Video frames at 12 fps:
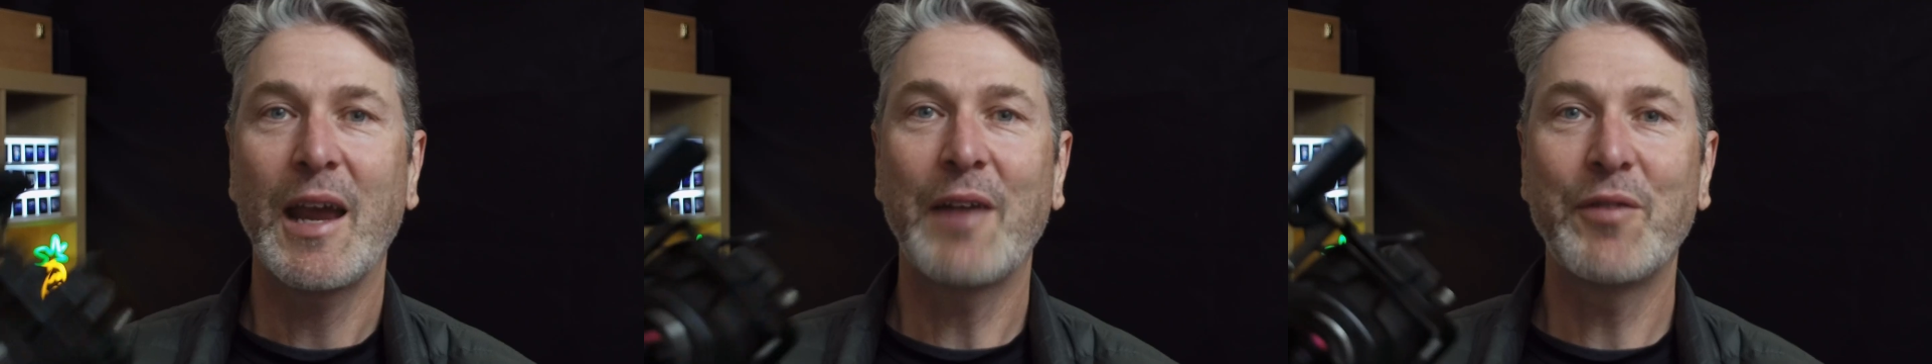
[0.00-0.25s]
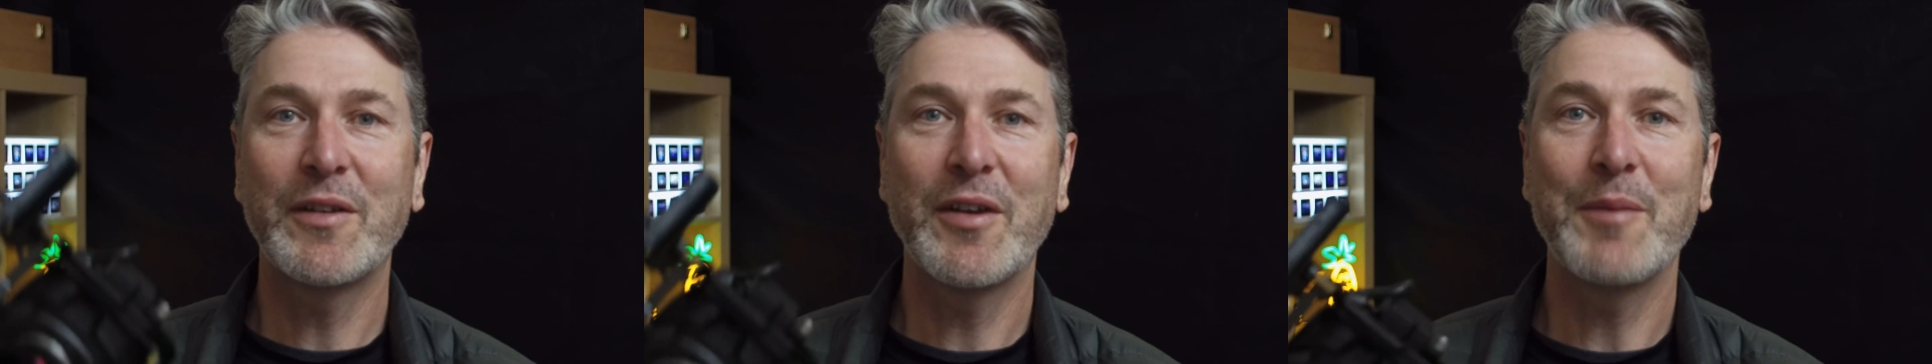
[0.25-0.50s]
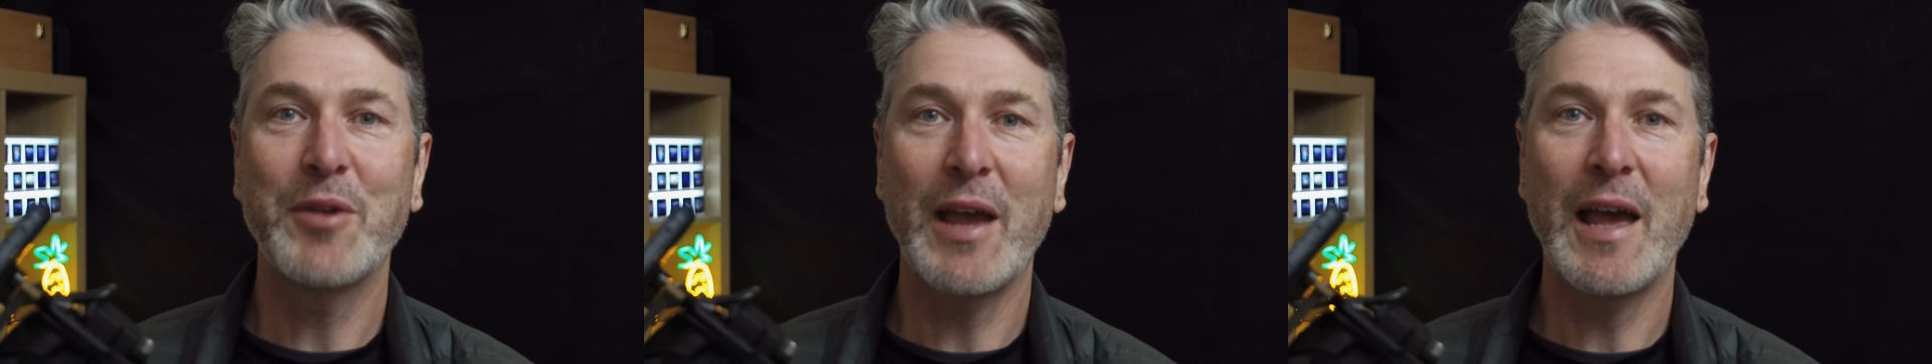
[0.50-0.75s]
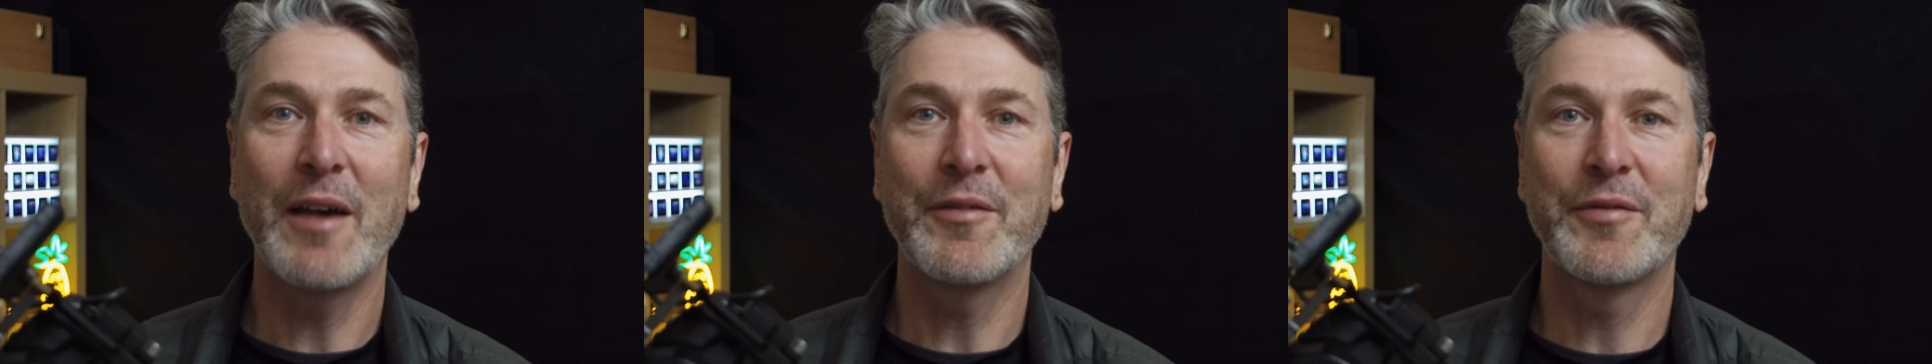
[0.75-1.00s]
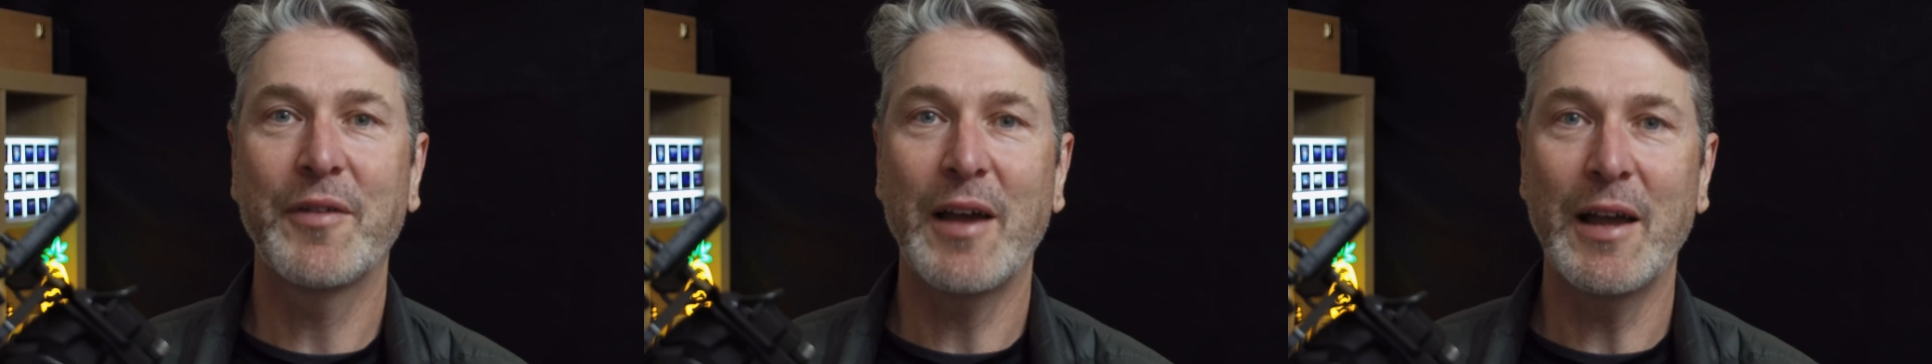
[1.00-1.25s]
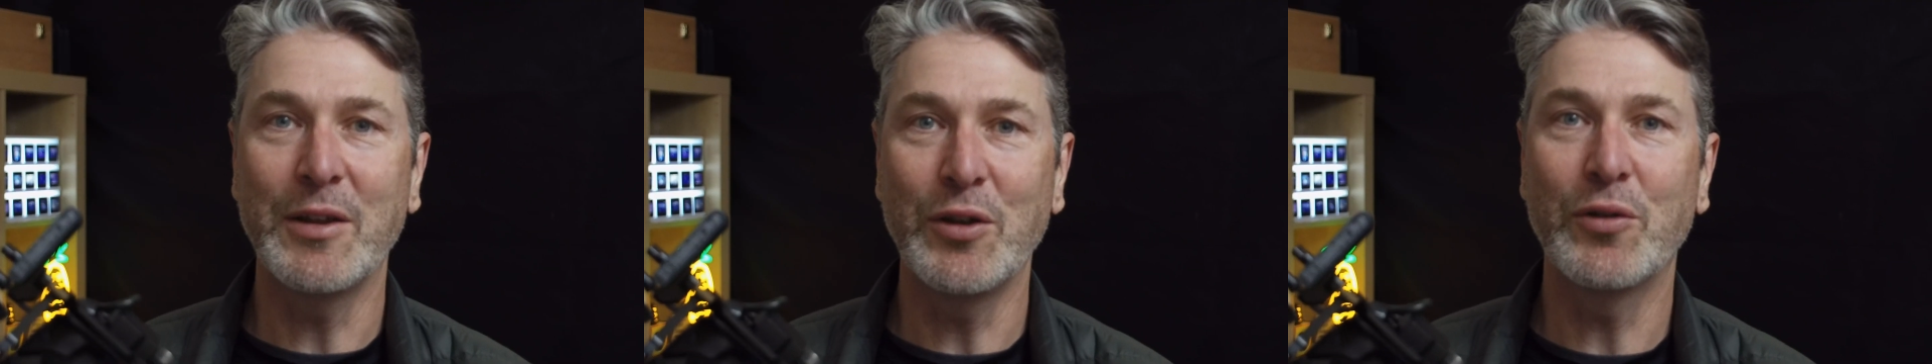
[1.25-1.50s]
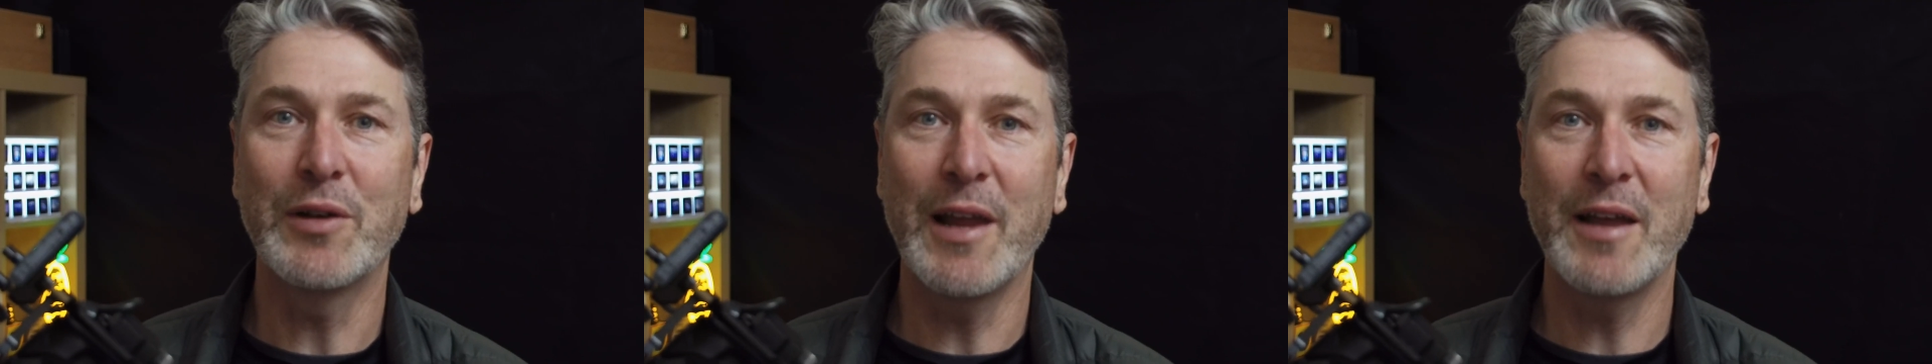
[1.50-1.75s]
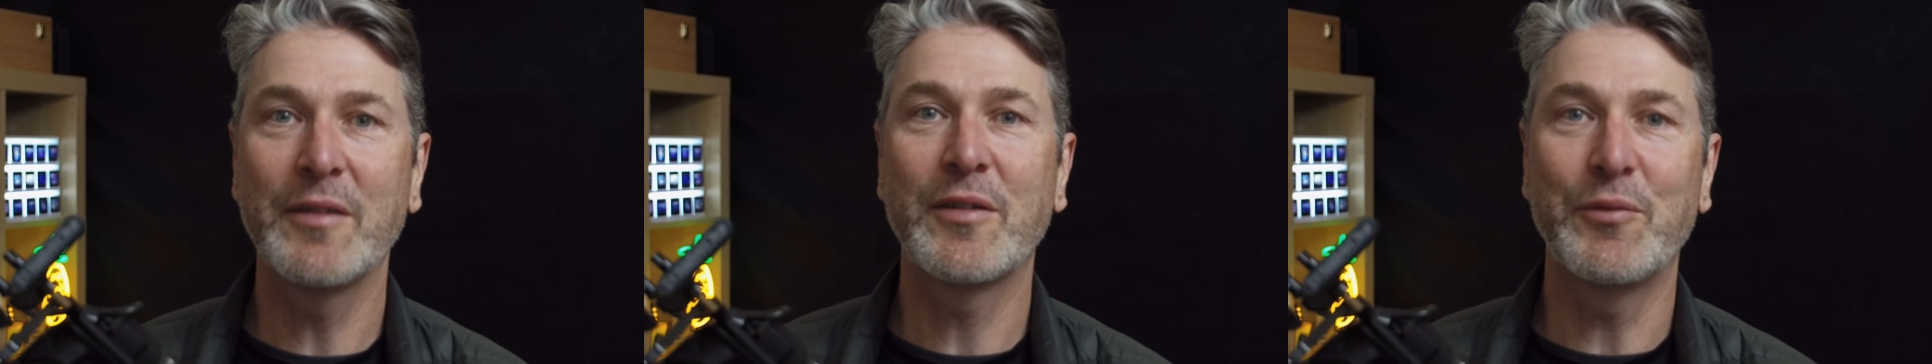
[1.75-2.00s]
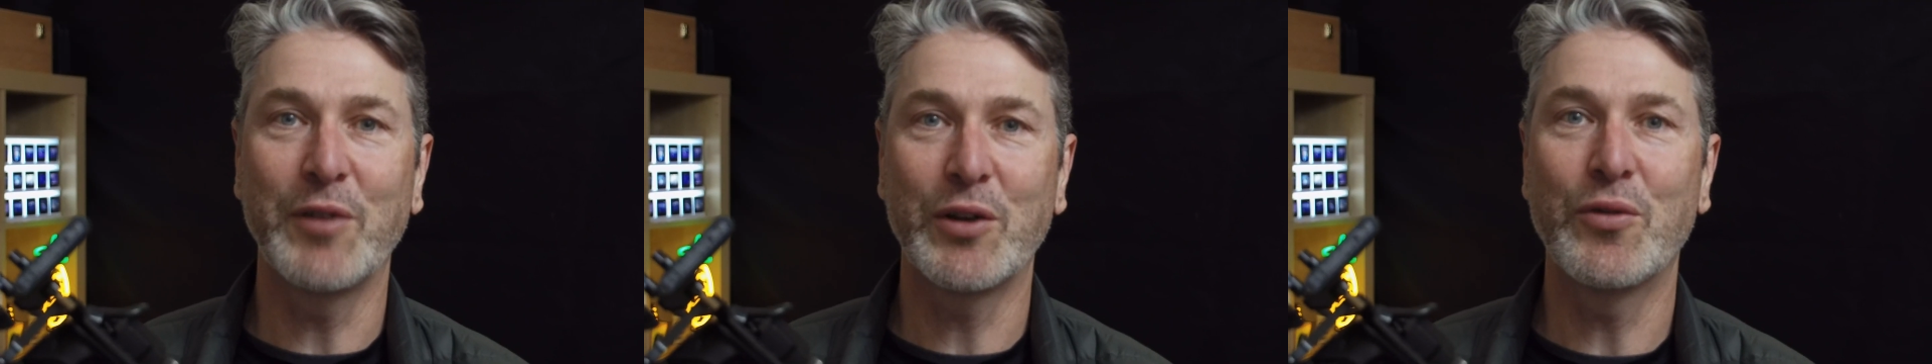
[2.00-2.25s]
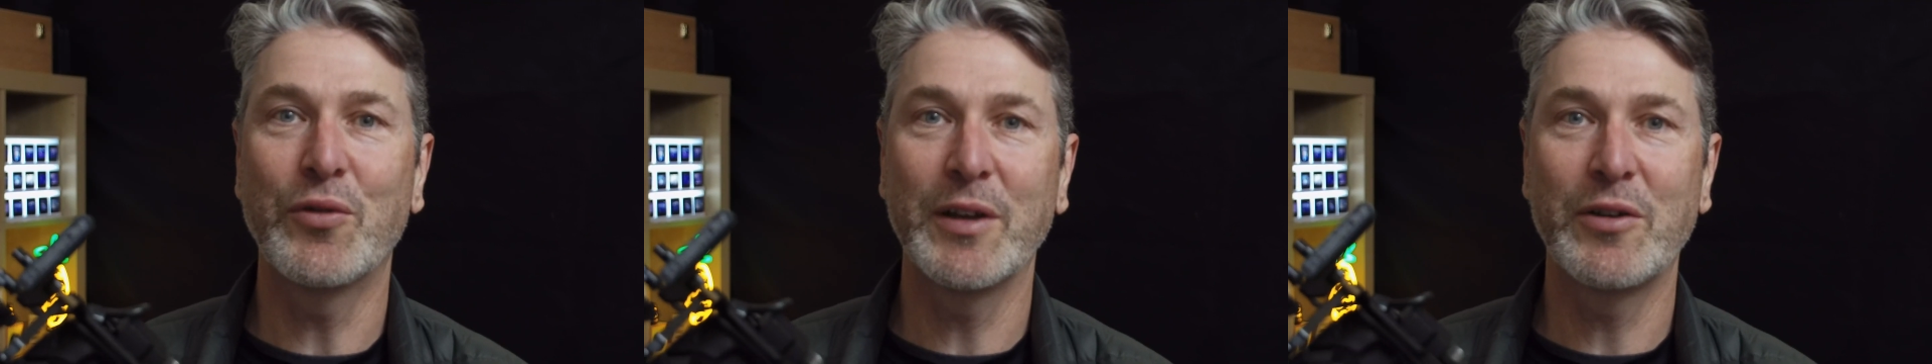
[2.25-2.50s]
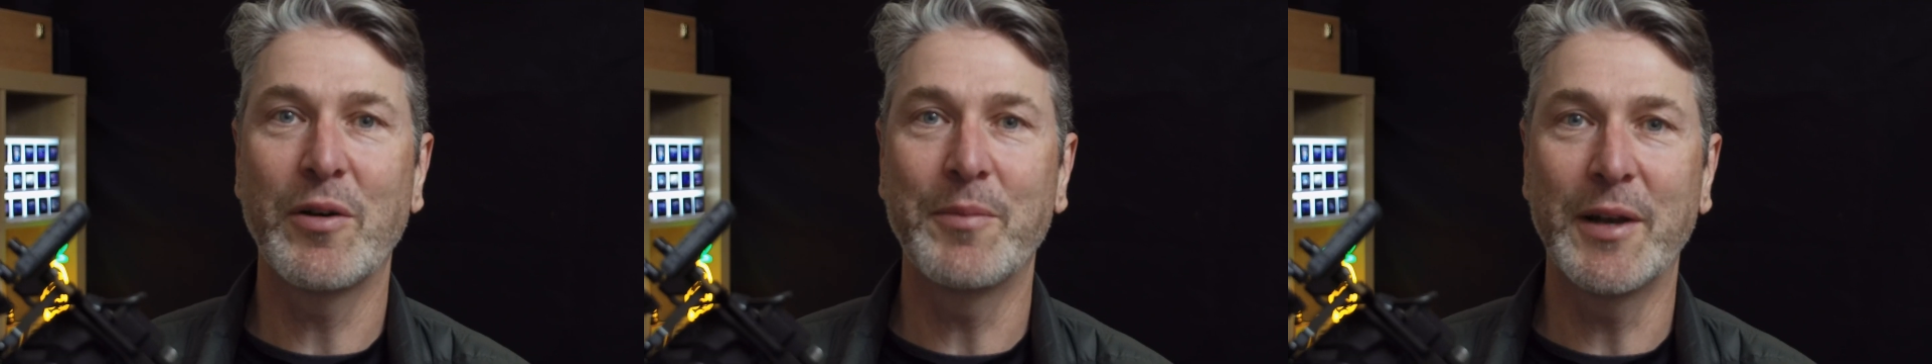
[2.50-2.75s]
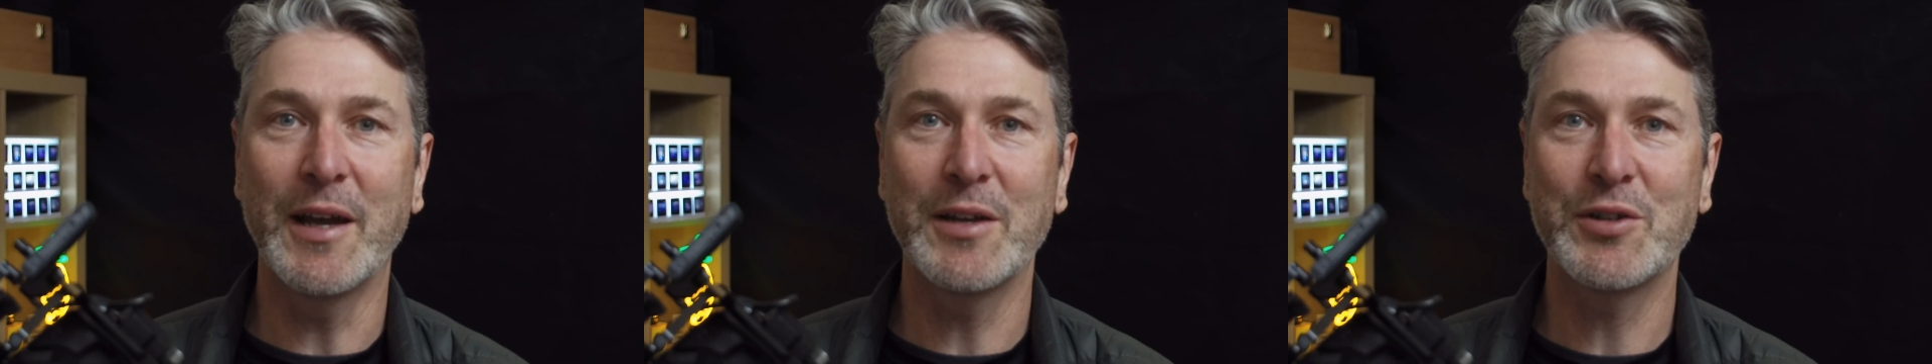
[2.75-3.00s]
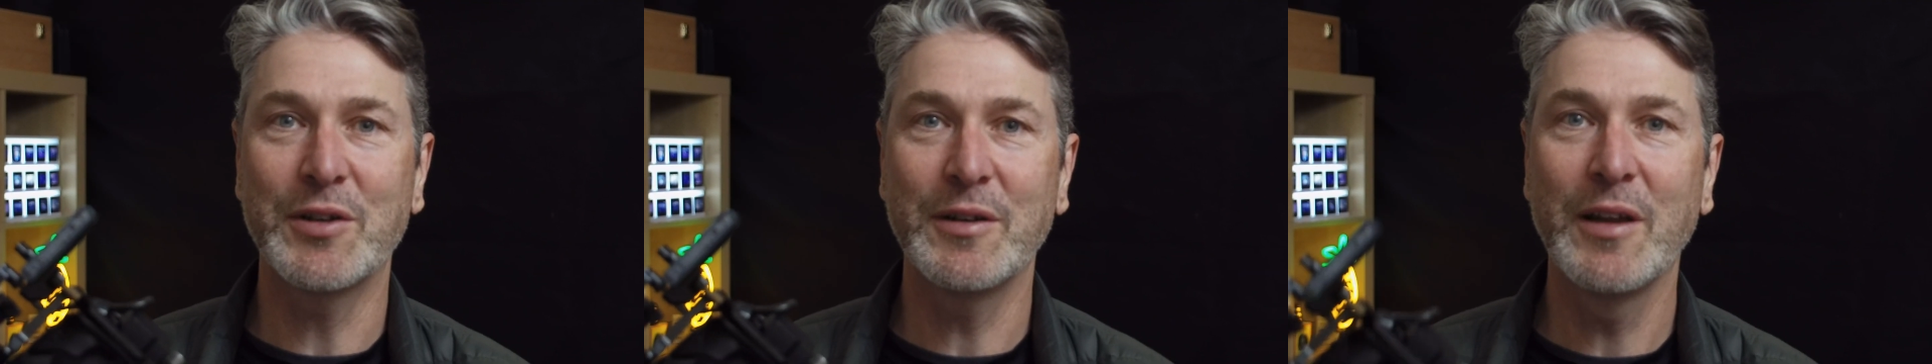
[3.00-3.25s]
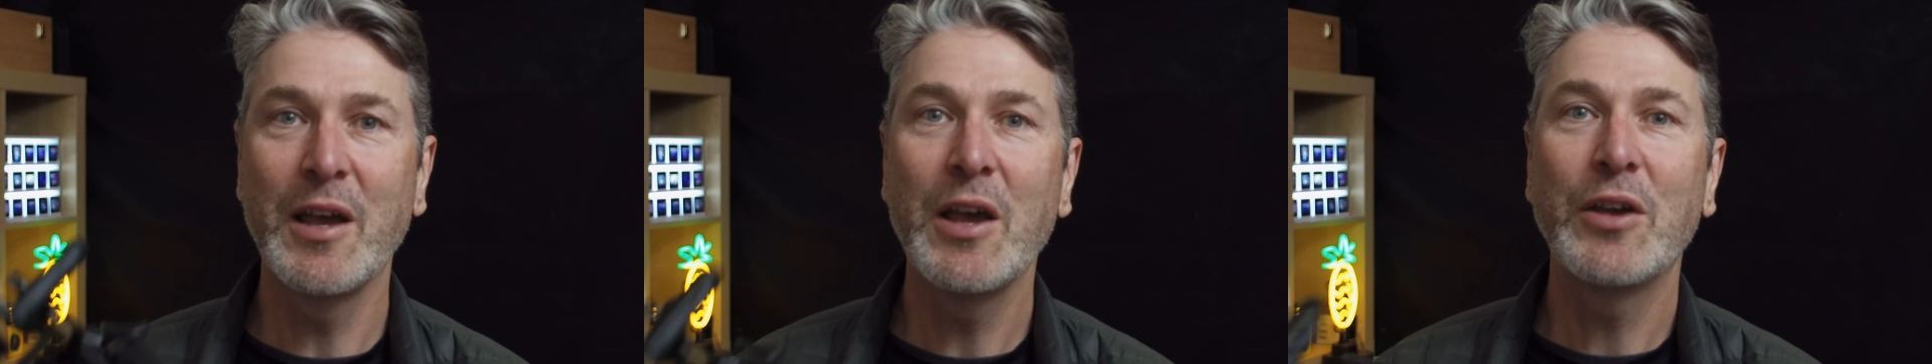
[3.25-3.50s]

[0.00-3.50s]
Every time you have a new lens and recording combination,